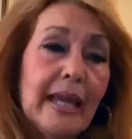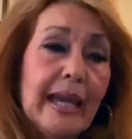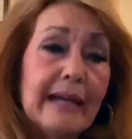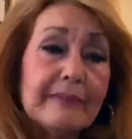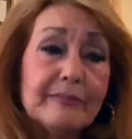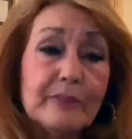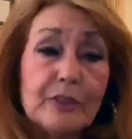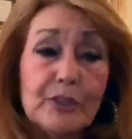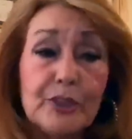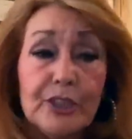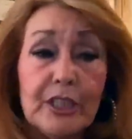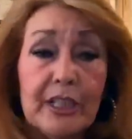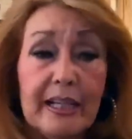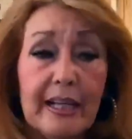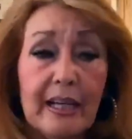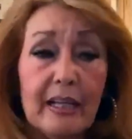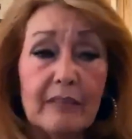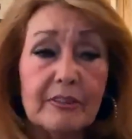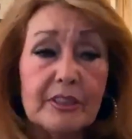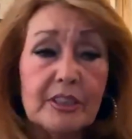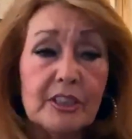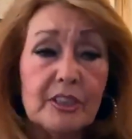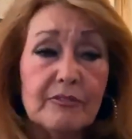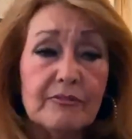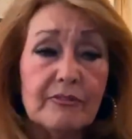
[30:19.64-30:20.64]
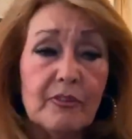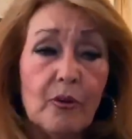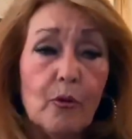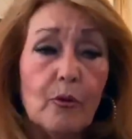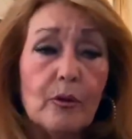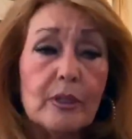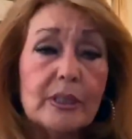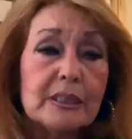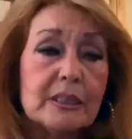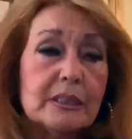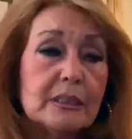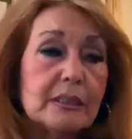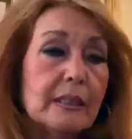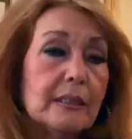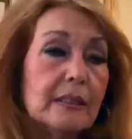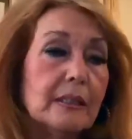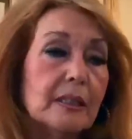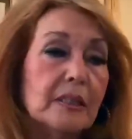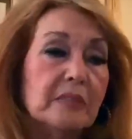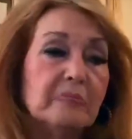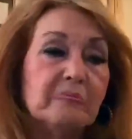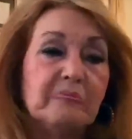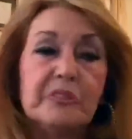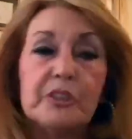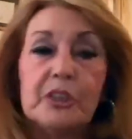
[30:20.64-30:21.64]
After she and Elvis divorced,
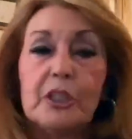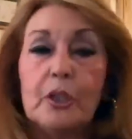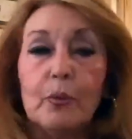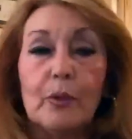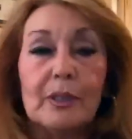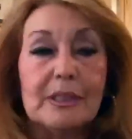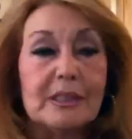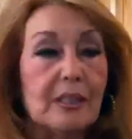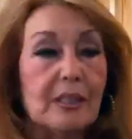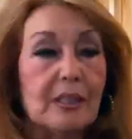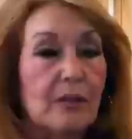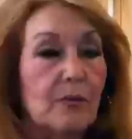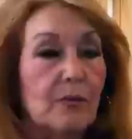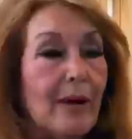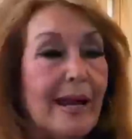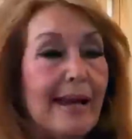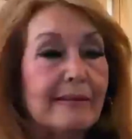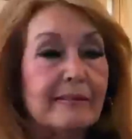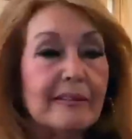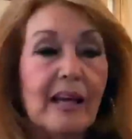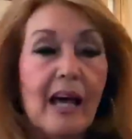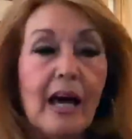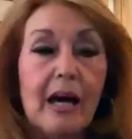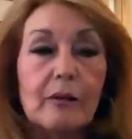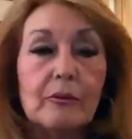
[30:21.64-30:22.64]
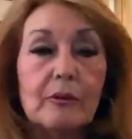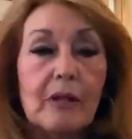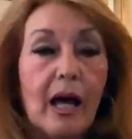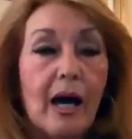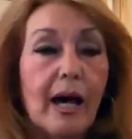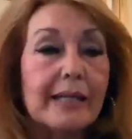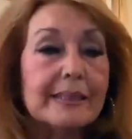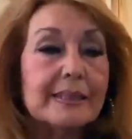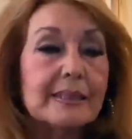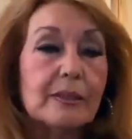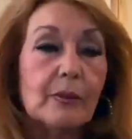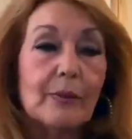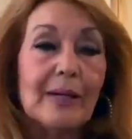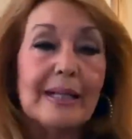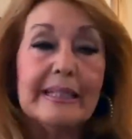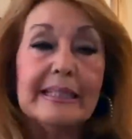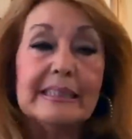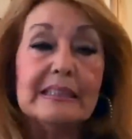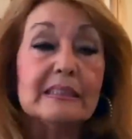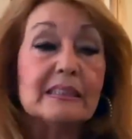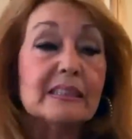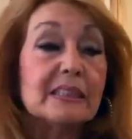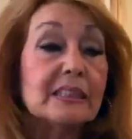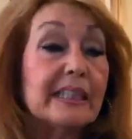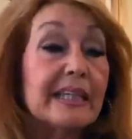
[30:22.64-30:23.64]
she wasn't around a whole lot, so I
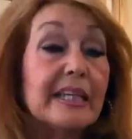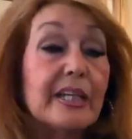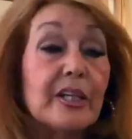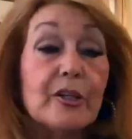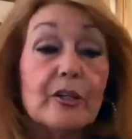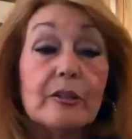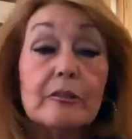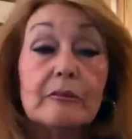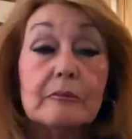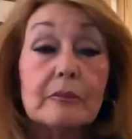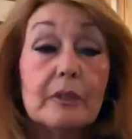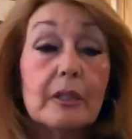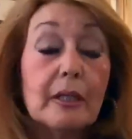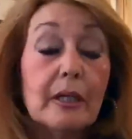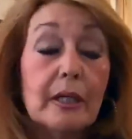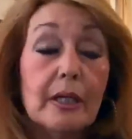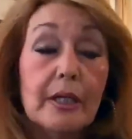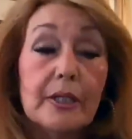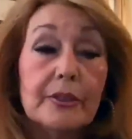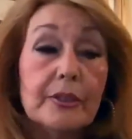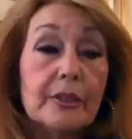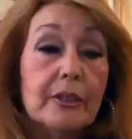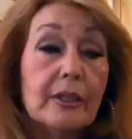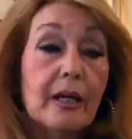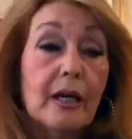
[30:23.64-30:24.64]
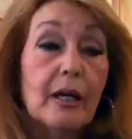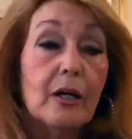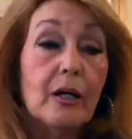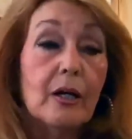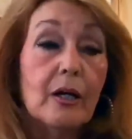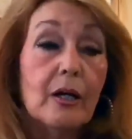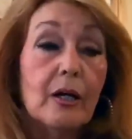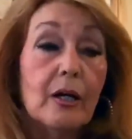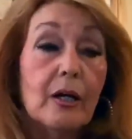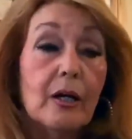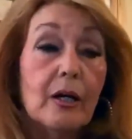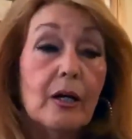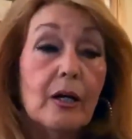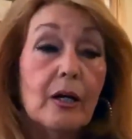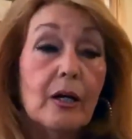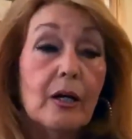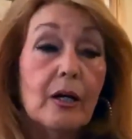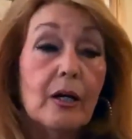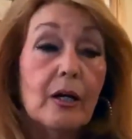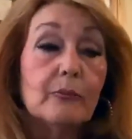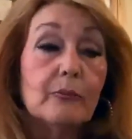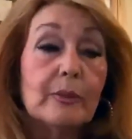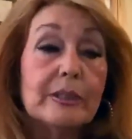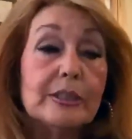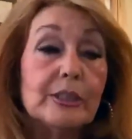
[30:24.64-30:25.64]
didn't see her, you know,
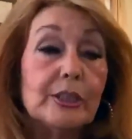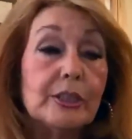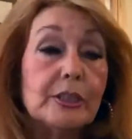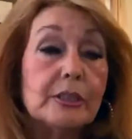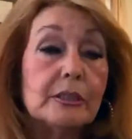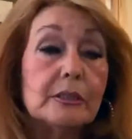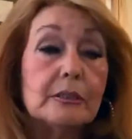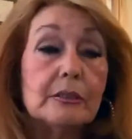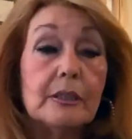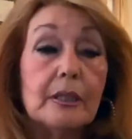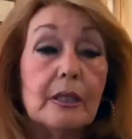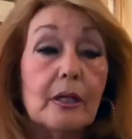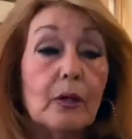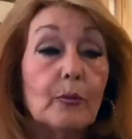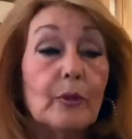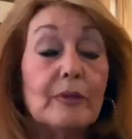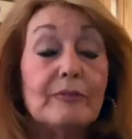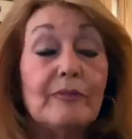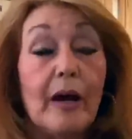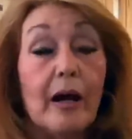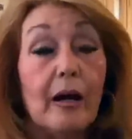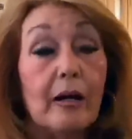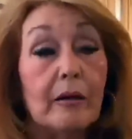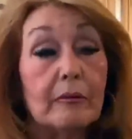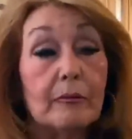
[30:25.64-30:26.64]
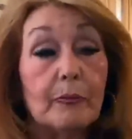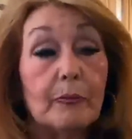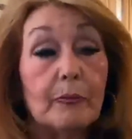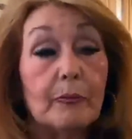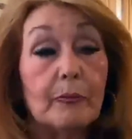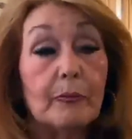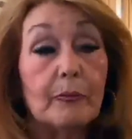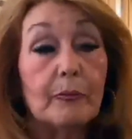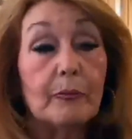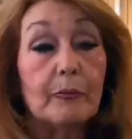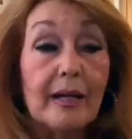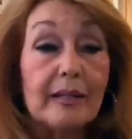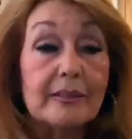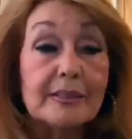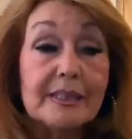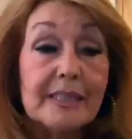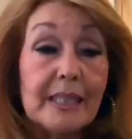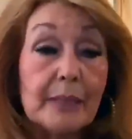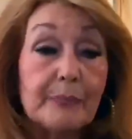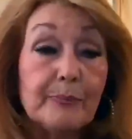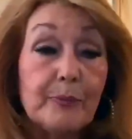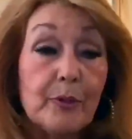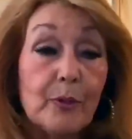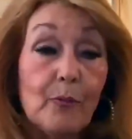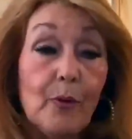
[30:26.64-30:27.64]
and we just, you know, we've both gone
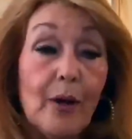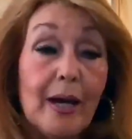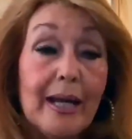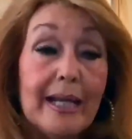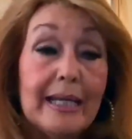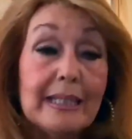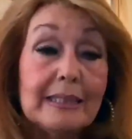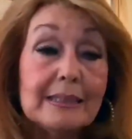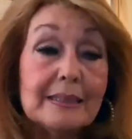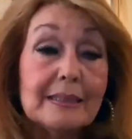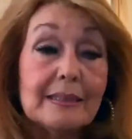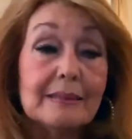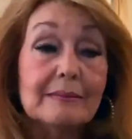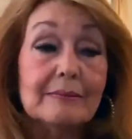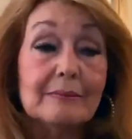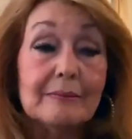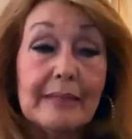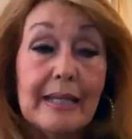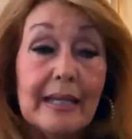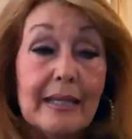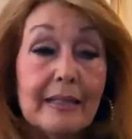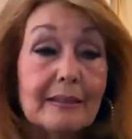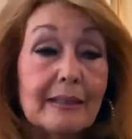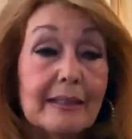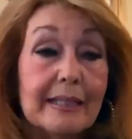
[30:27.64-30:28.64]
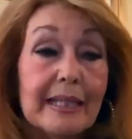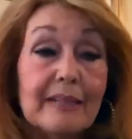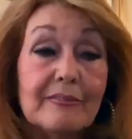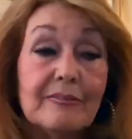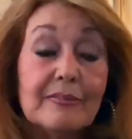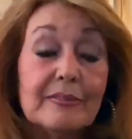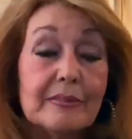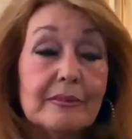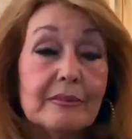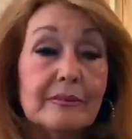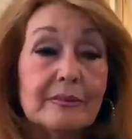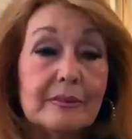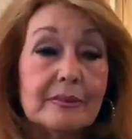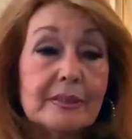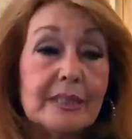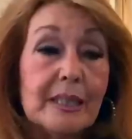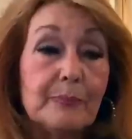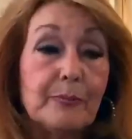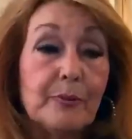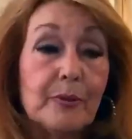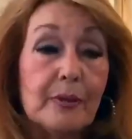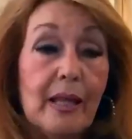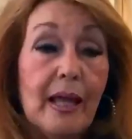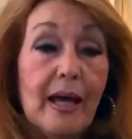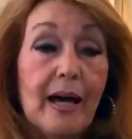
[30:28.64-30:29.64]
our separate ways and lived
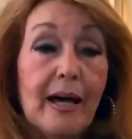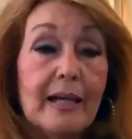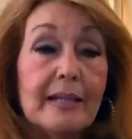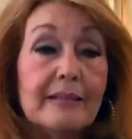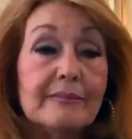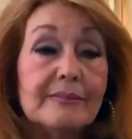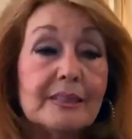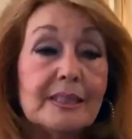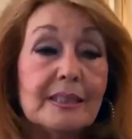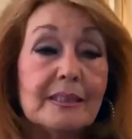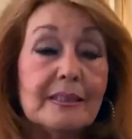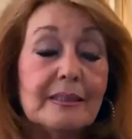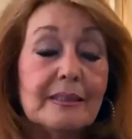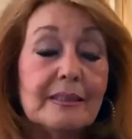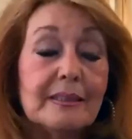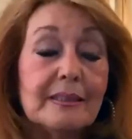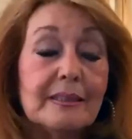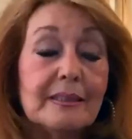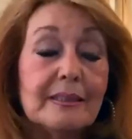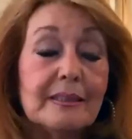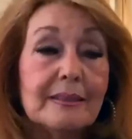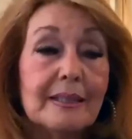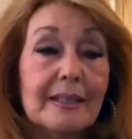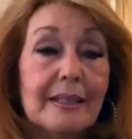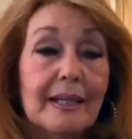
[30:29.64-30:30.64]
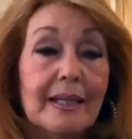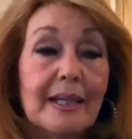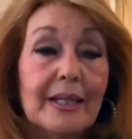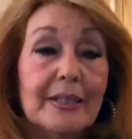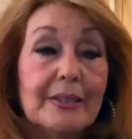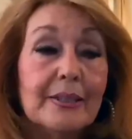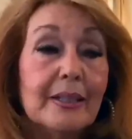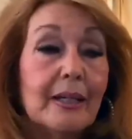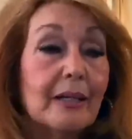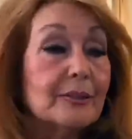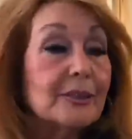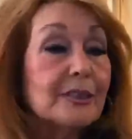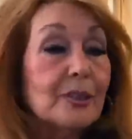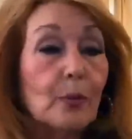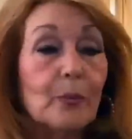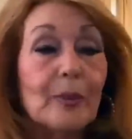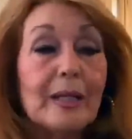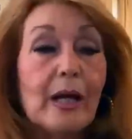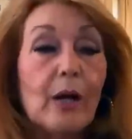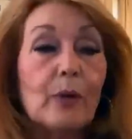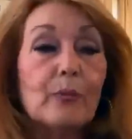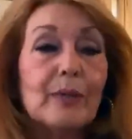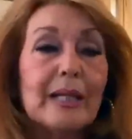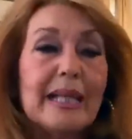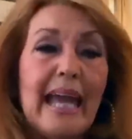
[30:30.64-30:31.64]
separate lives. And, you know, so we
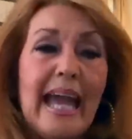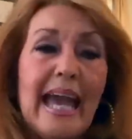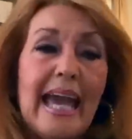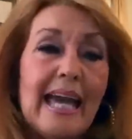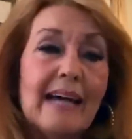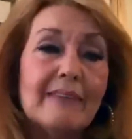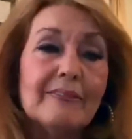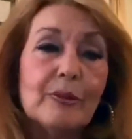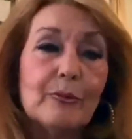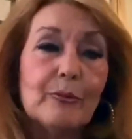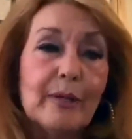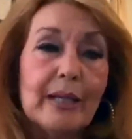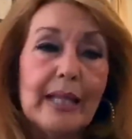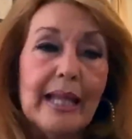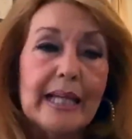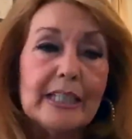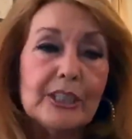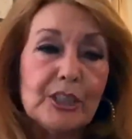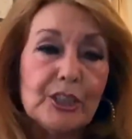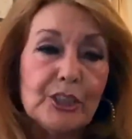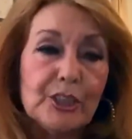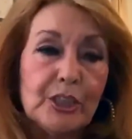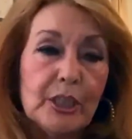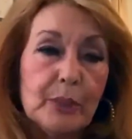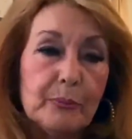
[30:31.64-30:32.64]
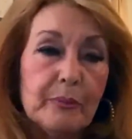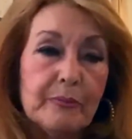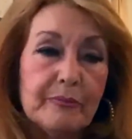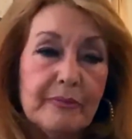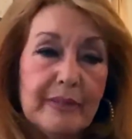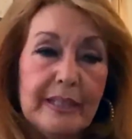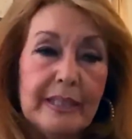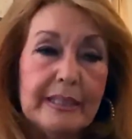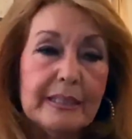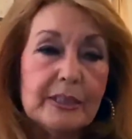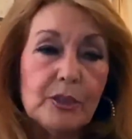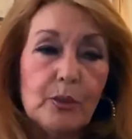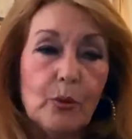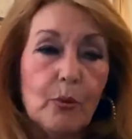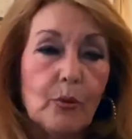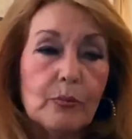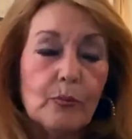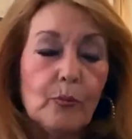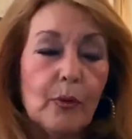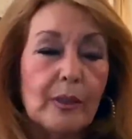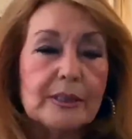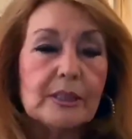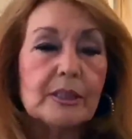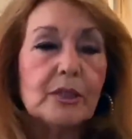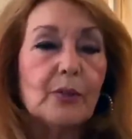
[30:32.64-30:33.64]
don't really have a relationship of any sort
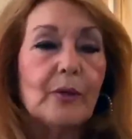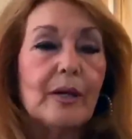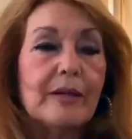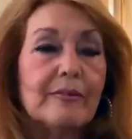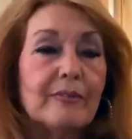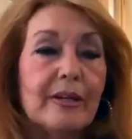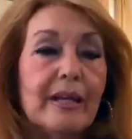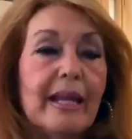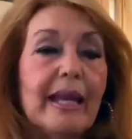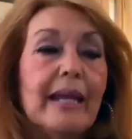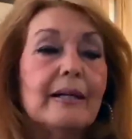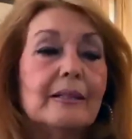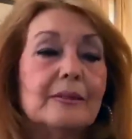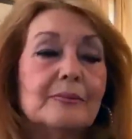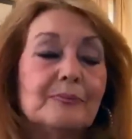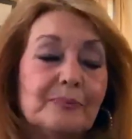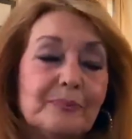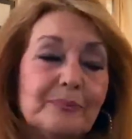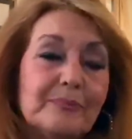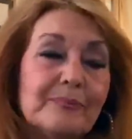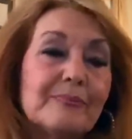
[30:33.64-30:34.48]
whatsoever now.